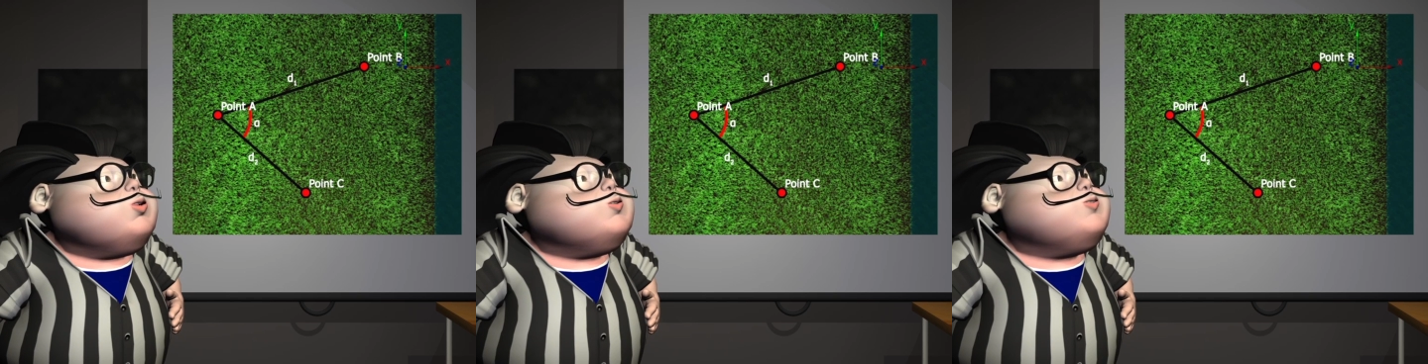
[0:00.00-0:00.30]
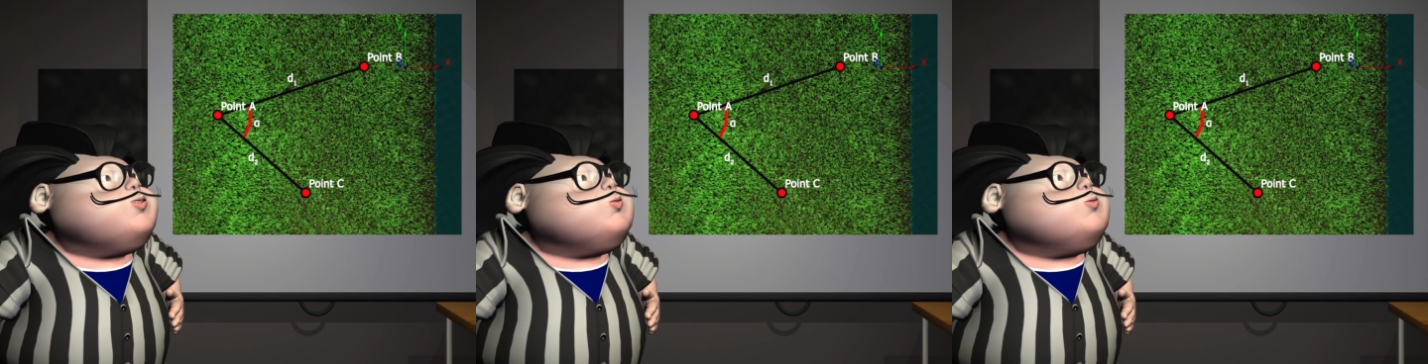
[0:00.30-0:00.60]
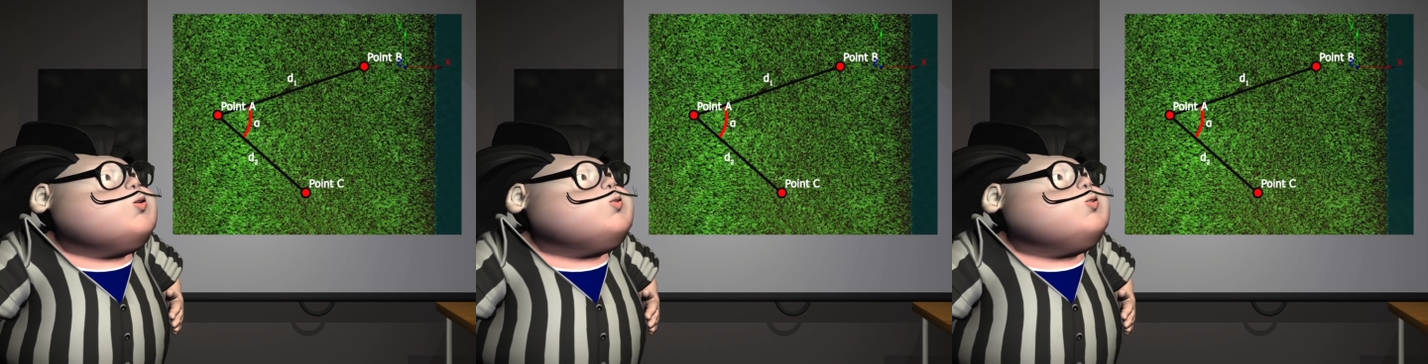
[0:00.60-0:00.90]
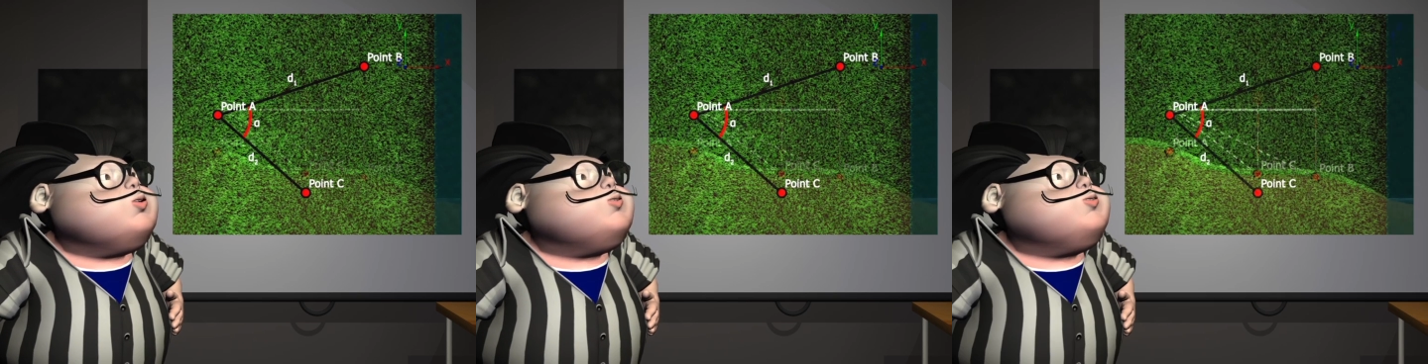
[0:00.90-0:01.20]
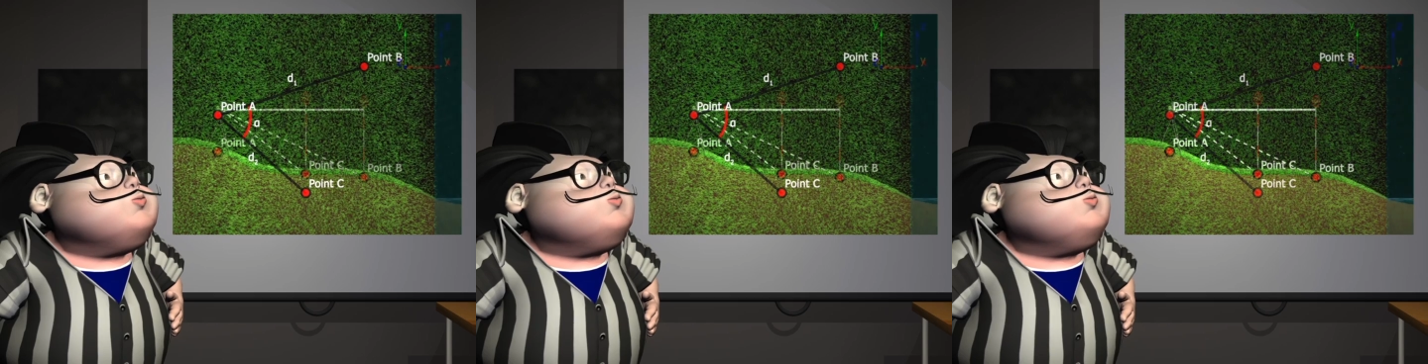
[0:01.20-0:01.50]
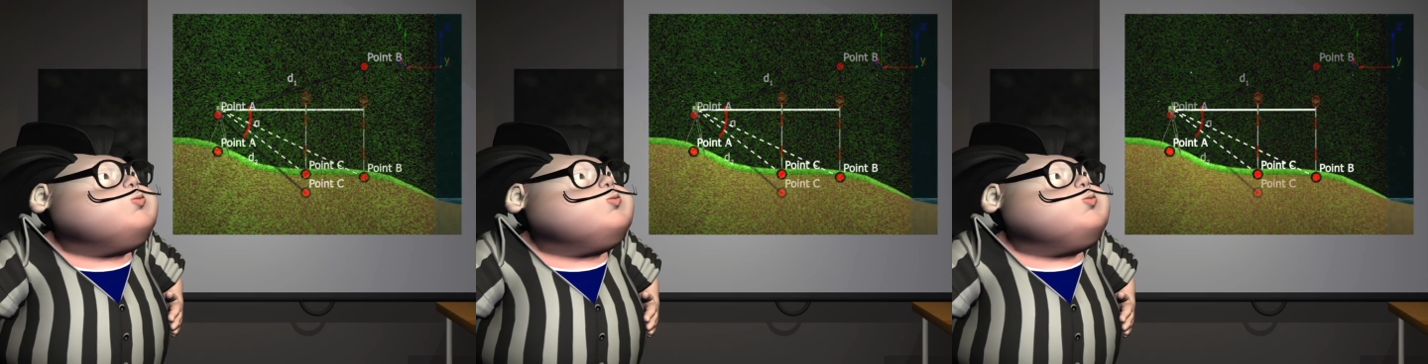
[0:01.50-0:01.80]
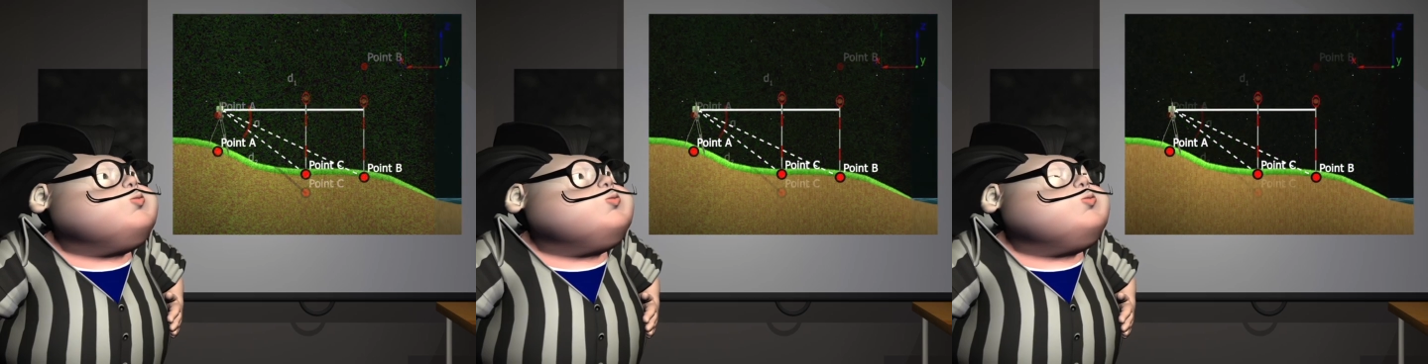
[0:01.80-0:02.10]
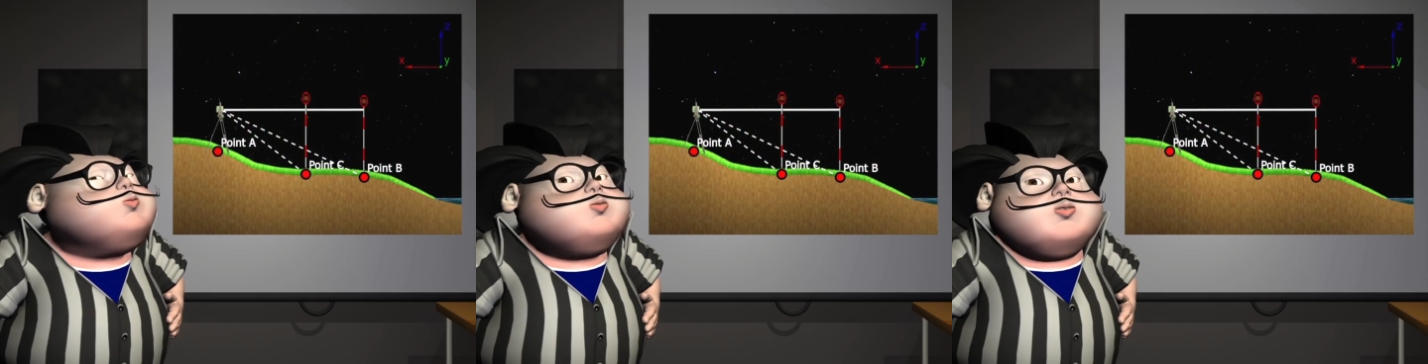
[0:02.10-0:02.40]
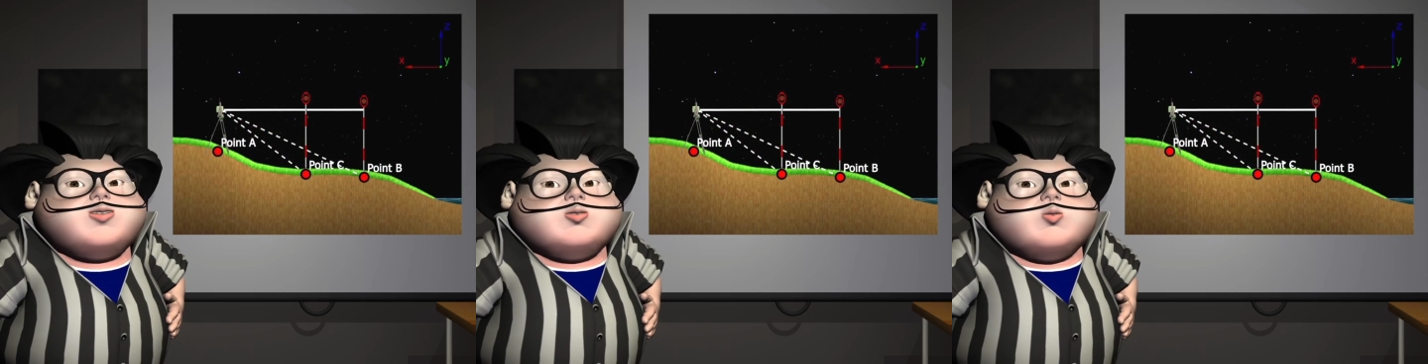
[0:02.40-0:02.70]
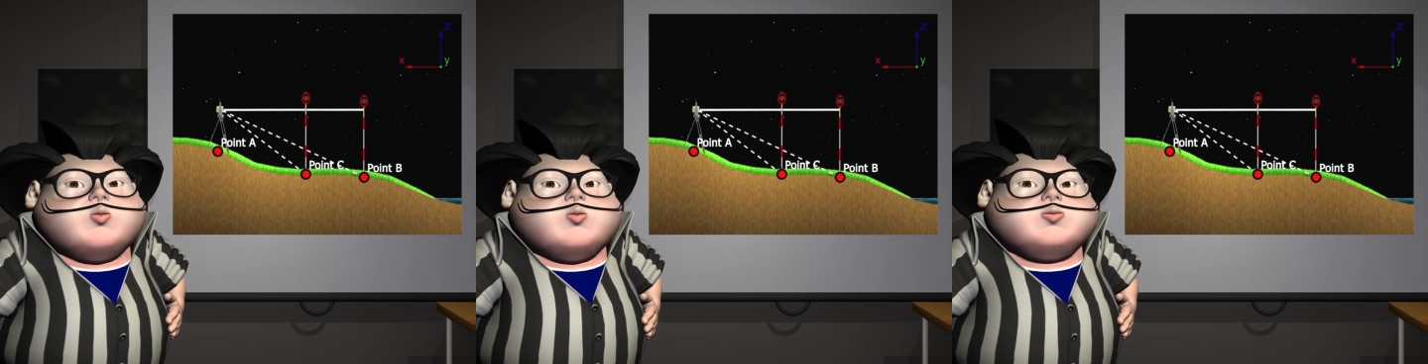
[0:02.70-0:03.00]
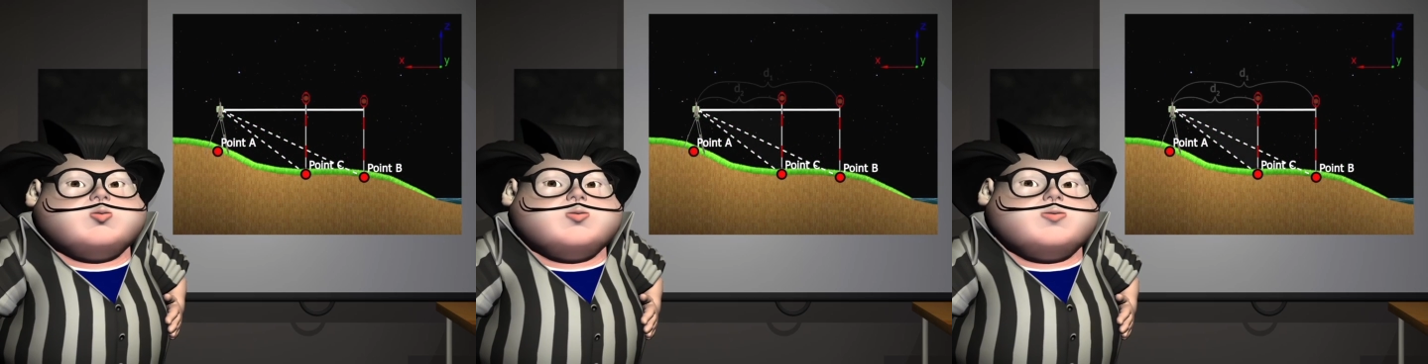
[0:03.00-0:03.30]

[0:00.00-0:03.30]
Looking at the profile view, D2